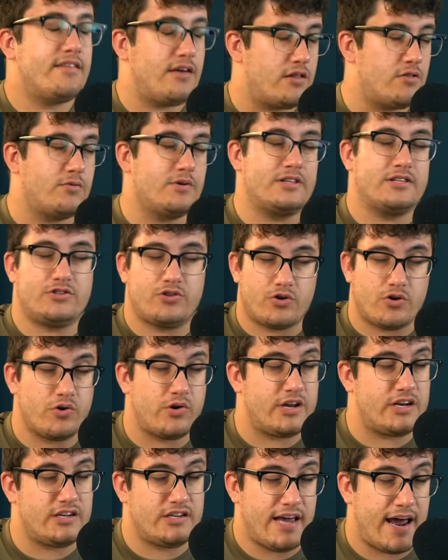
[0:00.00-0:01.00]
the other one that's
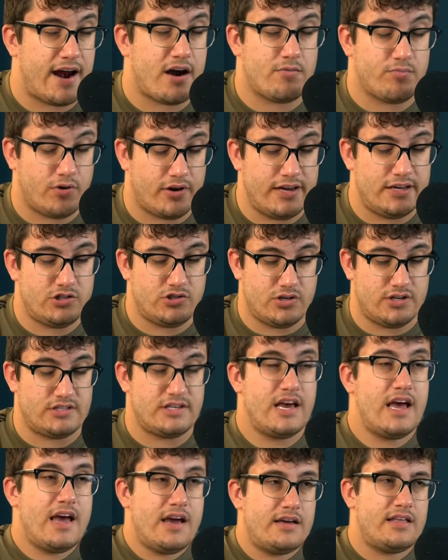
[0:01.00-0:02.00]
accruing terrible
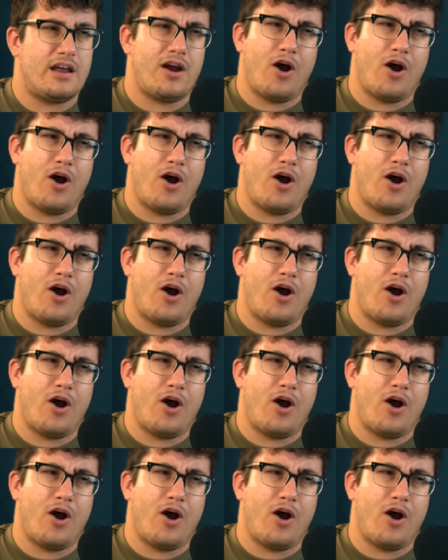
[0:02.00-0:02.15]
interest, and